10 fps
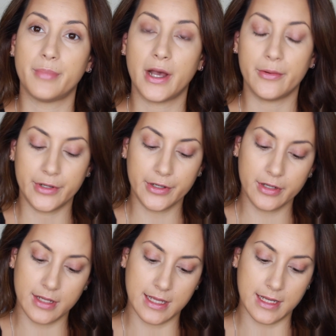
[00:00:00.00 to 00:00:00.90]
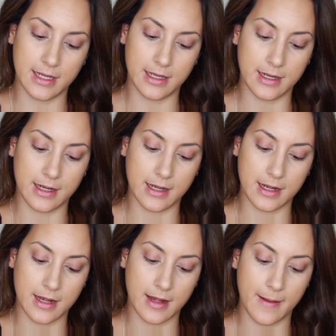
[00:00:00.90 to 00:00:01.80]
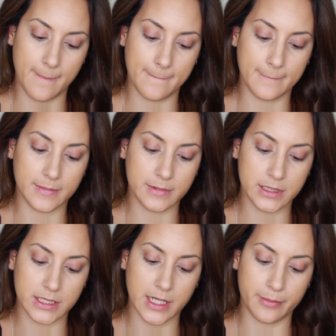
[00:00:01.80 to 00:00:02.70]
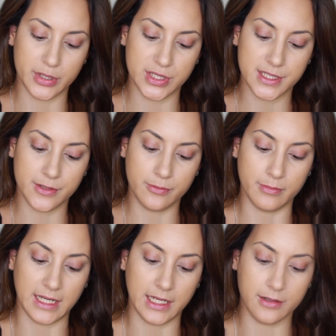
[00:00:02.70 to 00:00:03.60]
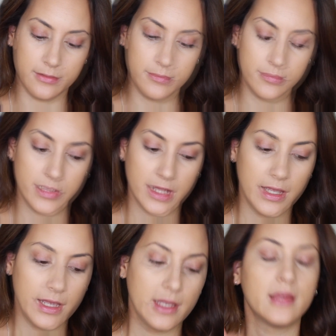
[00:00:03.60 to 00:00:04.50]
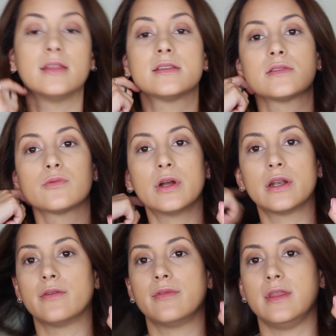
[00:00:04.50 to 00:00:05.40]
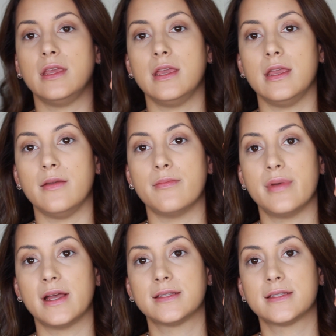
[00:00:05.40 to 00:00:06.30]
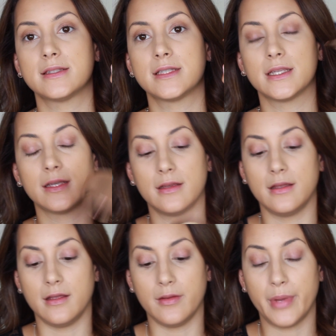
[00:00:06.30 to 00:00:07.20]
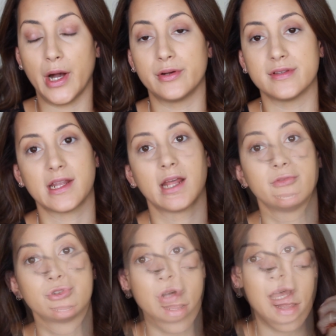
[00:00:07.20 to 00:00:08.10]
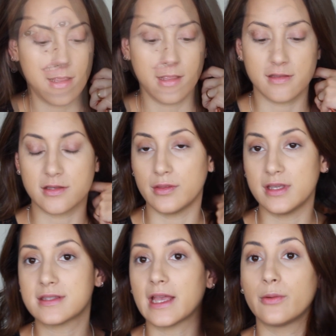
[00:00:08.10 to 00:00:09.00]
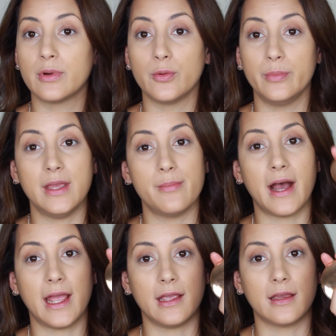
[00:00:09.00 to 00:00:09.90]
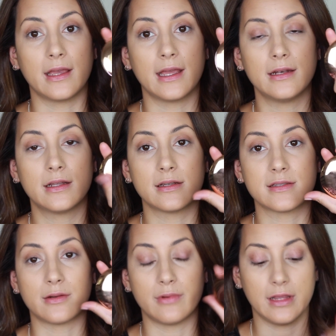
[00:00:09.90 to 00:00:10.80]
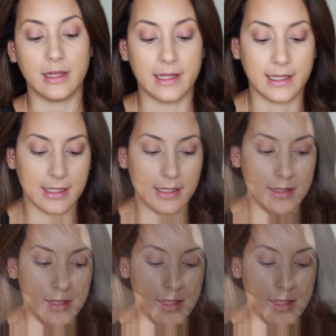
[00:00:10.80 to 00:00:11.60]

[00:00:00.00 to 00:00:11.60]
powder in number 2 medium. This is one of the best powders that I've tried. So this I will be buying again because I really like it.